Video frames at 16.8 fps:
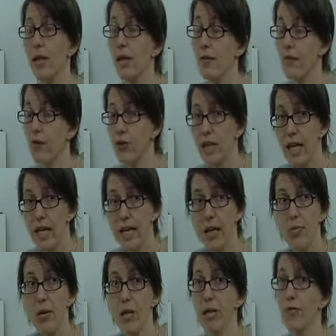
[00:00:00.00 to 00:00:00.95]
If you take
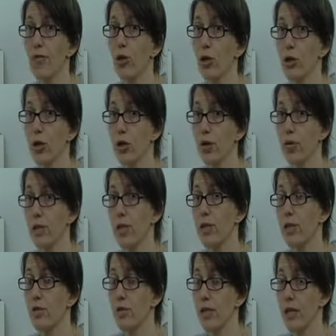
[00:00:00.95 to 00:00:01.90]
out money for a loan, it
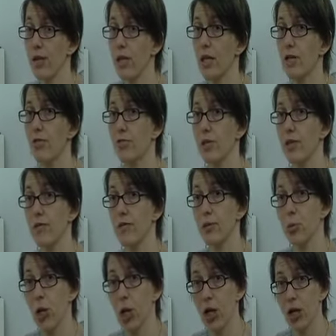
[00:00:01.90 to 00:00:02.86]
turns out they use an
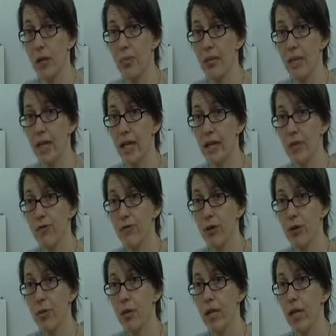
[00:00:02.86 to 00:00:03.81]
even more complicated
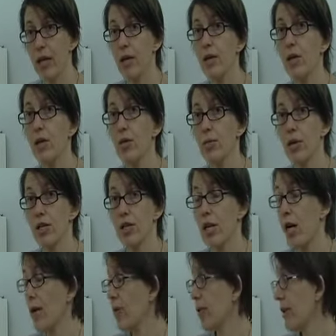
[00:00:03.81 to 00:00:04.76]
formula, which
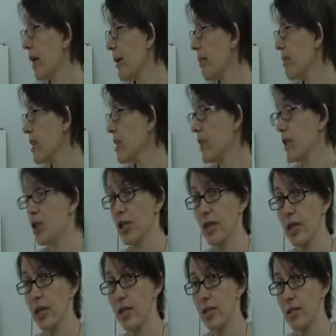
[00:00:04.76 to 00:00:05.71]
I will not be
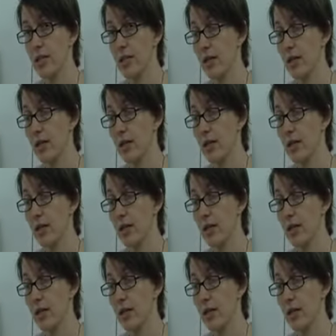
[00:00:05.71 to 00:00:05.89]
teaching at this